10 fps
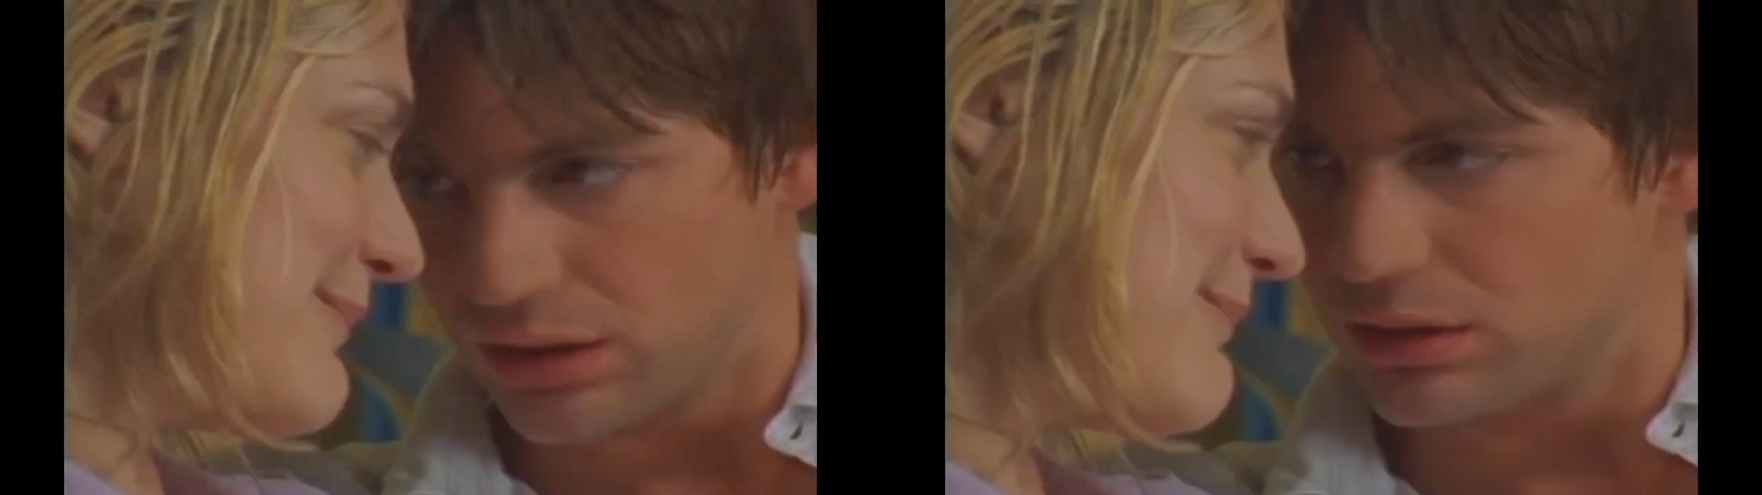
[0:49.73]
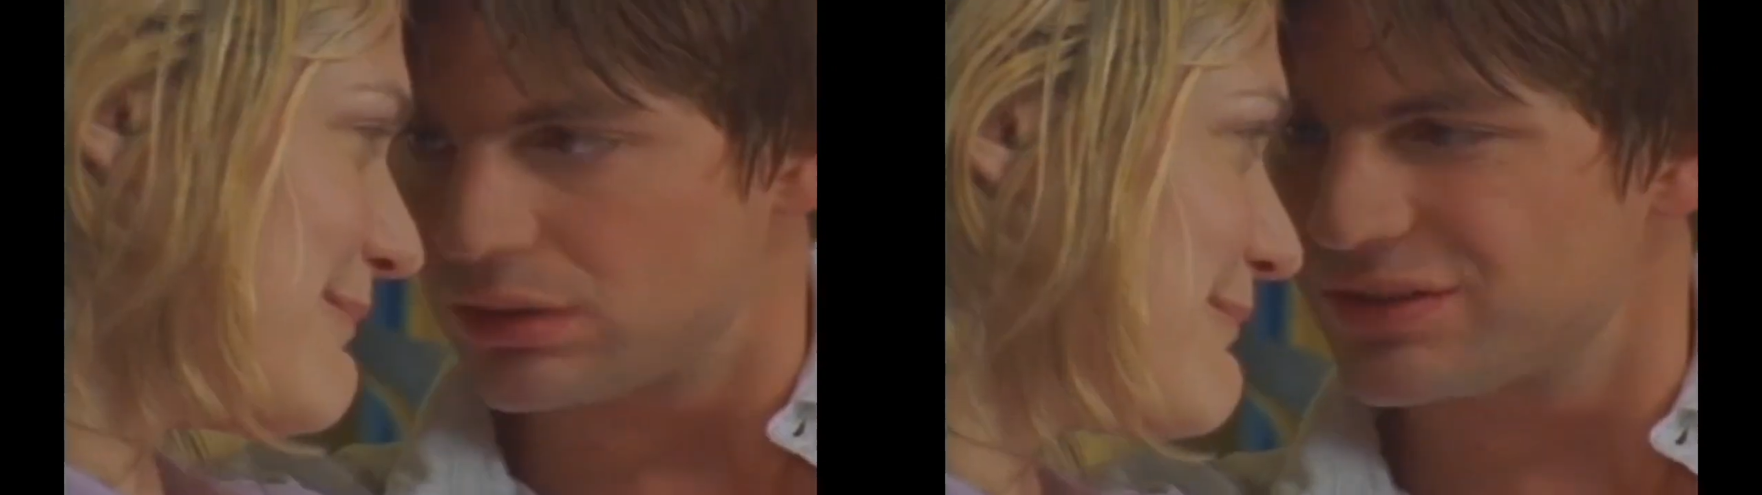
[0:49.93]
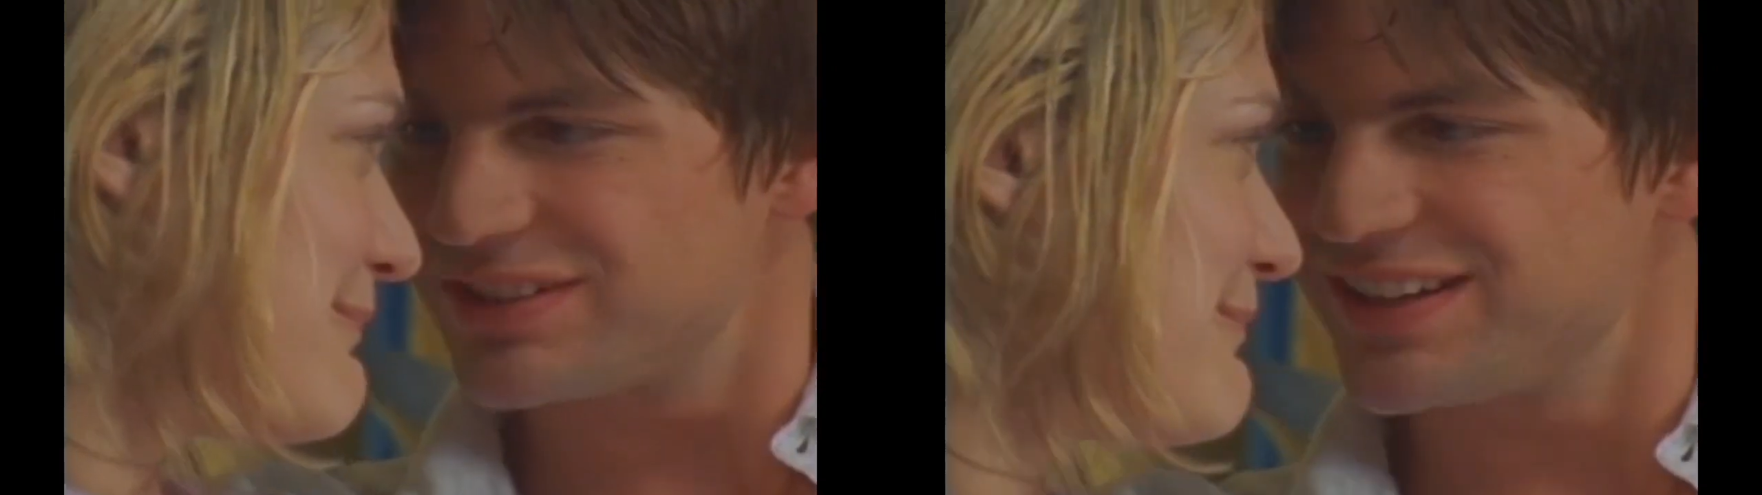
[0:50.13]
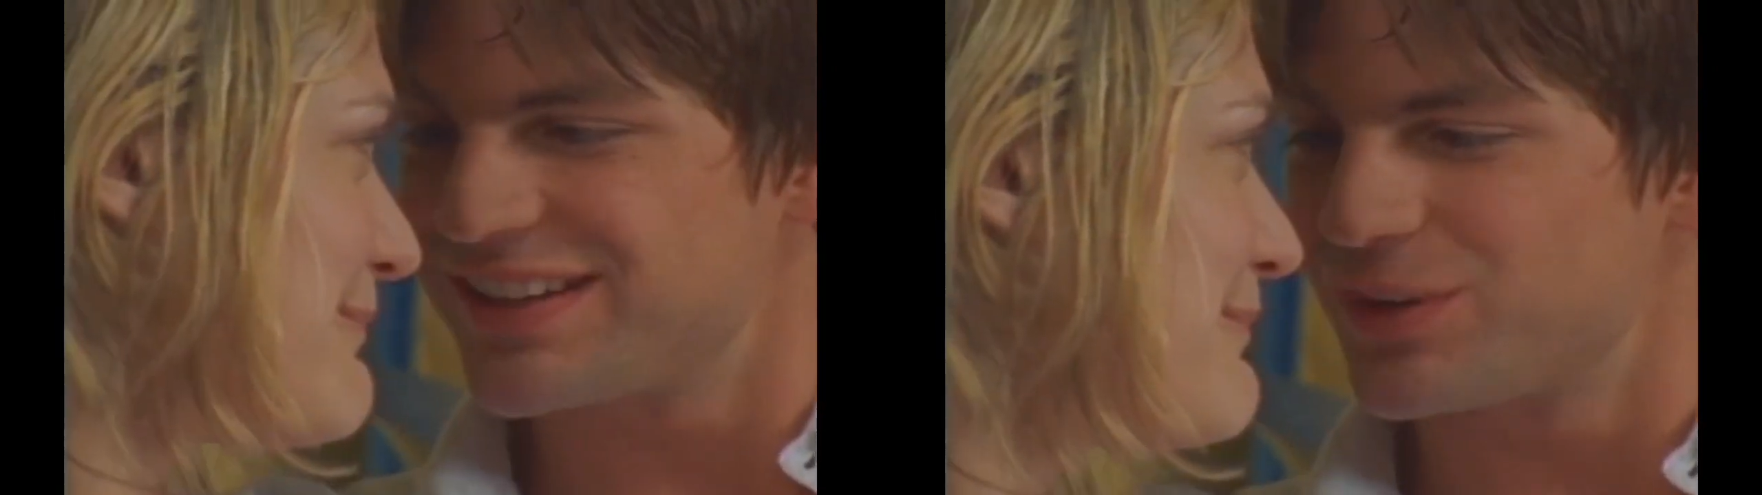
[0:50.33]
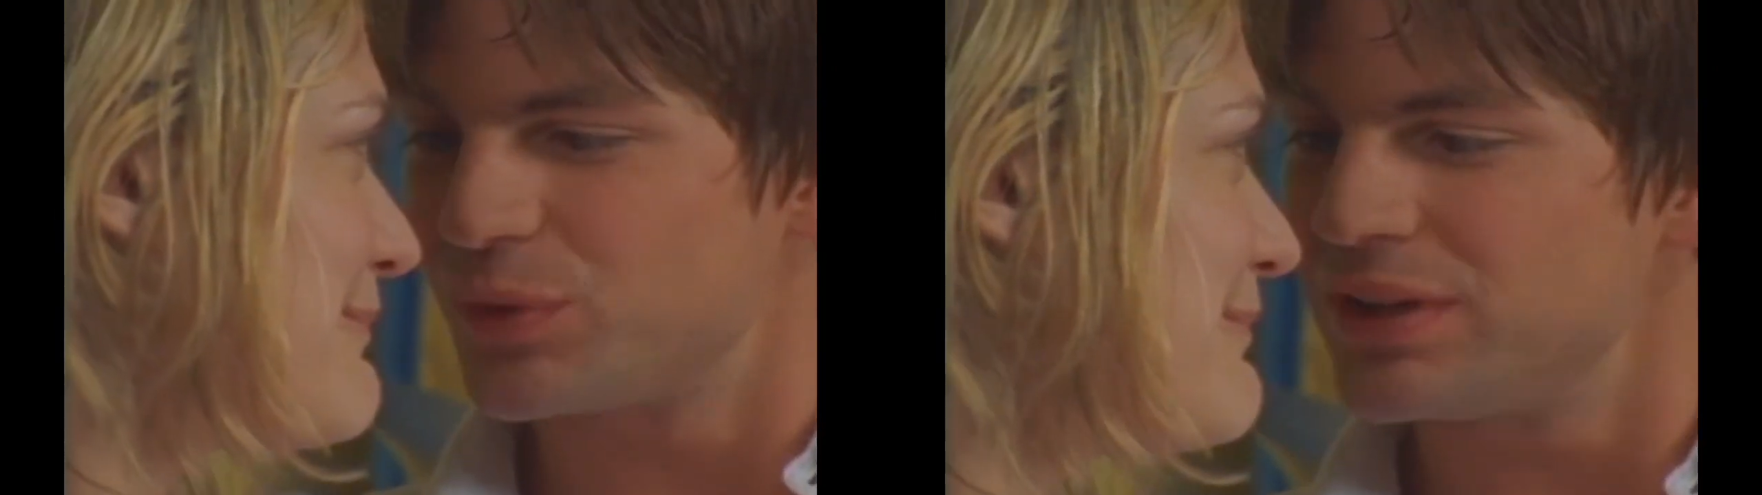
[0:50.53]
Don't say
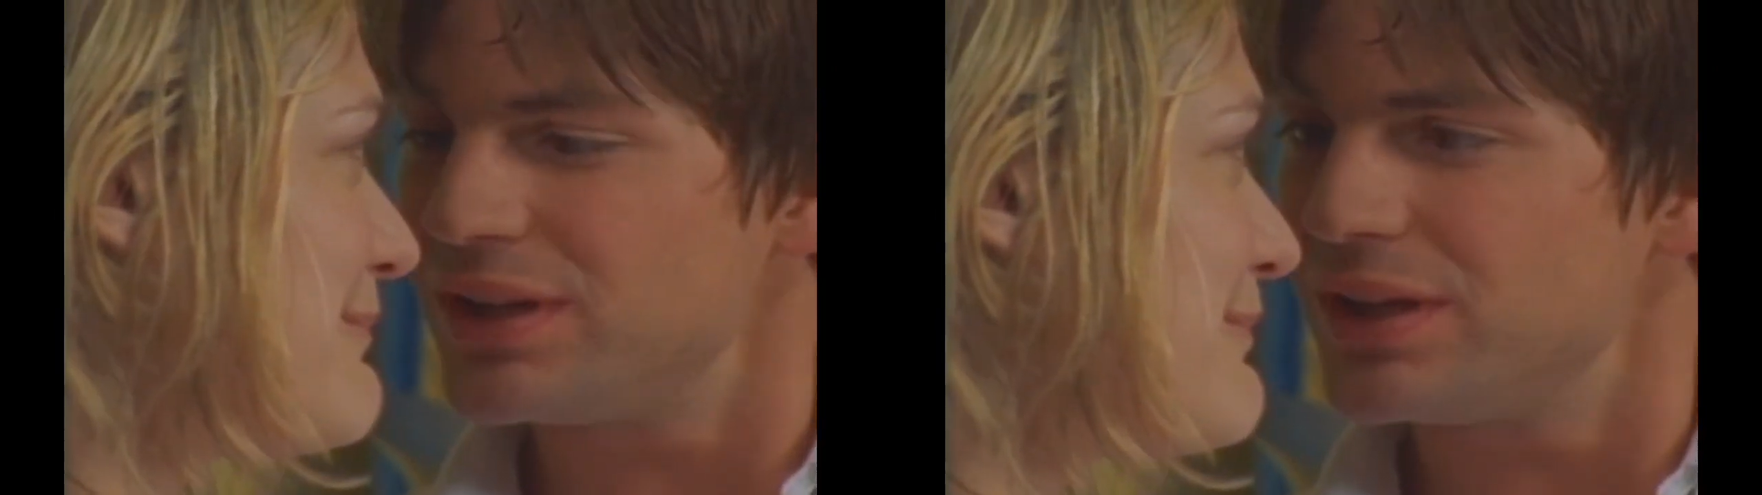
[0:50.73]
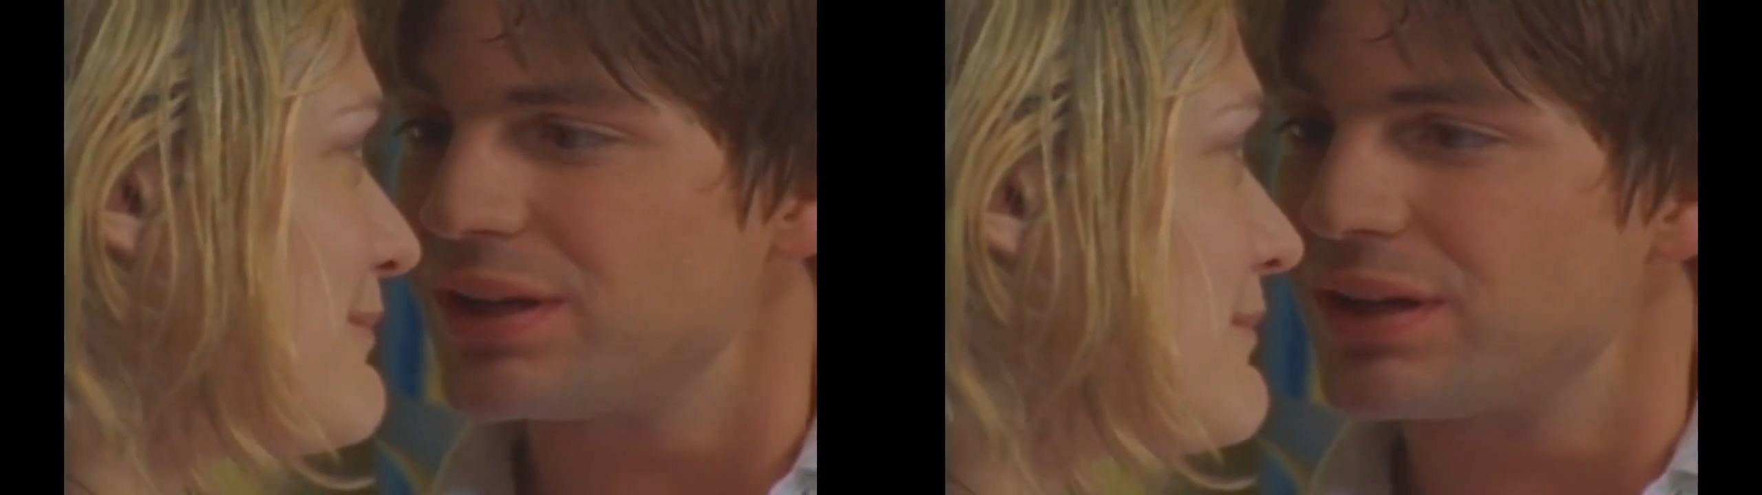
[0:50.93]
that, Wendy.